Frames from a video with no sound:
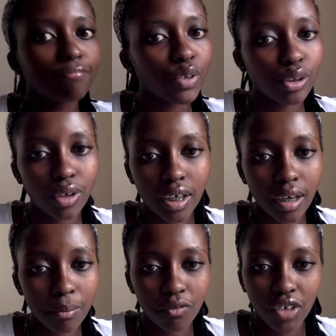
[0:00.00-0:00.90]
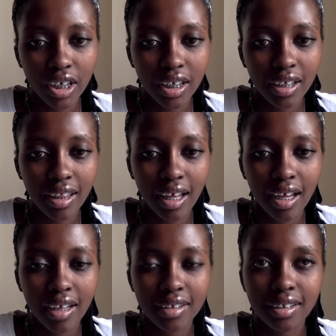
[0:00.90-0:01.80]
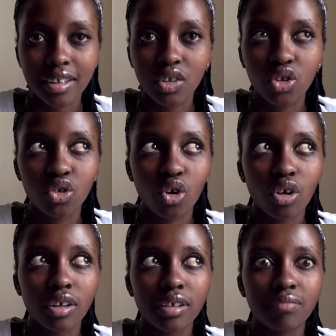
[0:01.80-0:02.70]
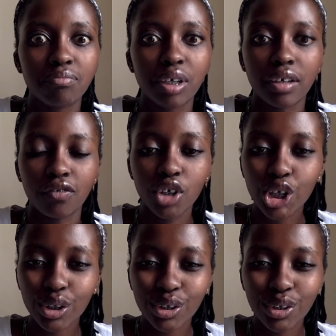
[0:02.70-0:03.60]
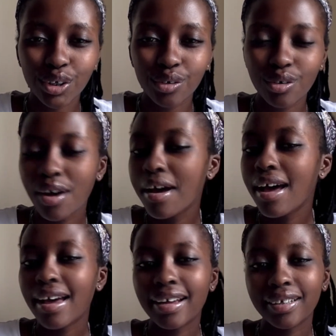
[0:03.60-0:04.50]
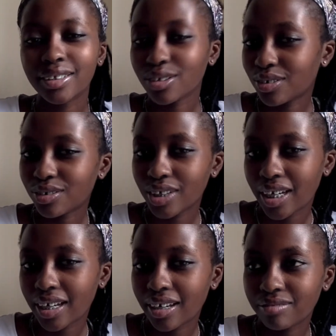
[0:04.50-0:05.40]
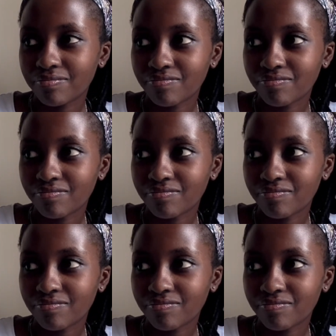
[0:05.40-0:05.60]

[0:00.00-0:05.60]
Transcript: you end up finding that it's not beneficial to you, and it's not really,